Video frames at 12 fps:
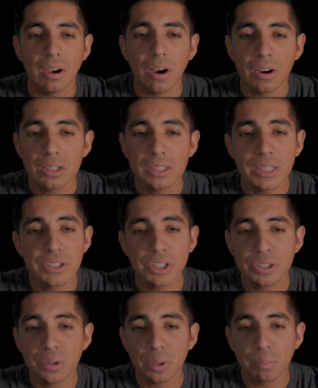Honestly,
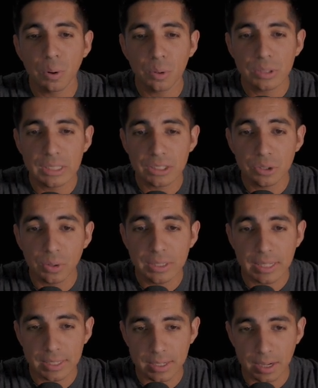just through the posts and stories
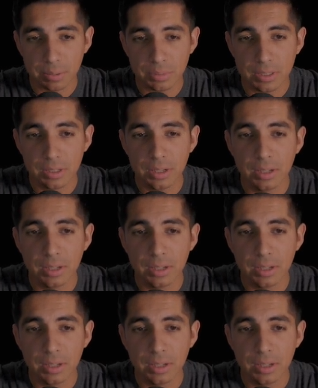at times.